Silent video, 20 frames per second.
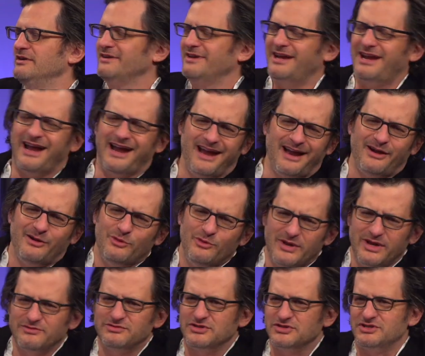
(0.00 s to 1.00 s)
Like, who
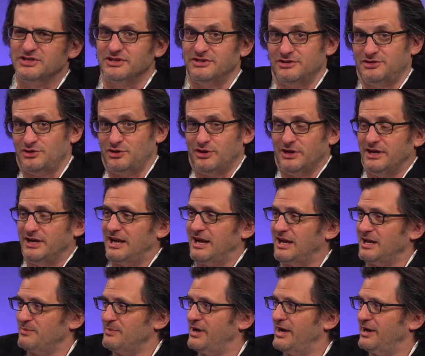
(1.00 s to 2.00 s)
gives a shit? They're certainly not
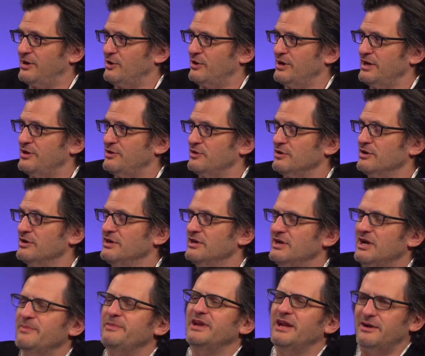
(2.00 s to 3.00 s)
like mine are either.
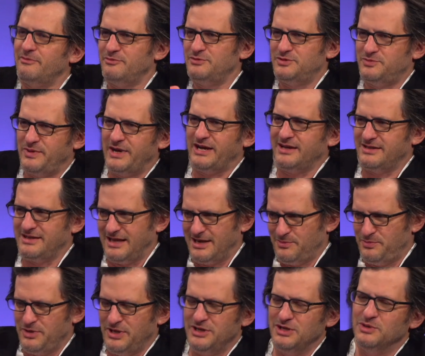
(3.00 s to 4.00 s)
I mean, I respect that
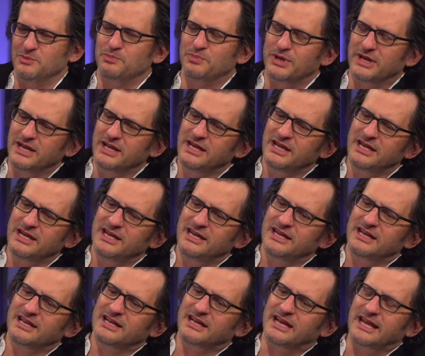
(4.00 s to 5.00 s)
opinion, but
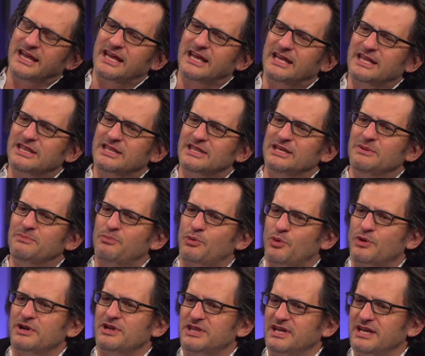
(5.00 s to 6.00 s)
like the
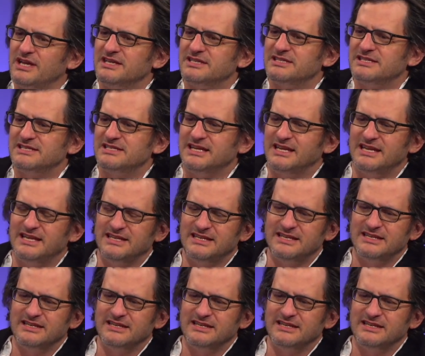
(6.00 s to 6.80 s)
important thing is that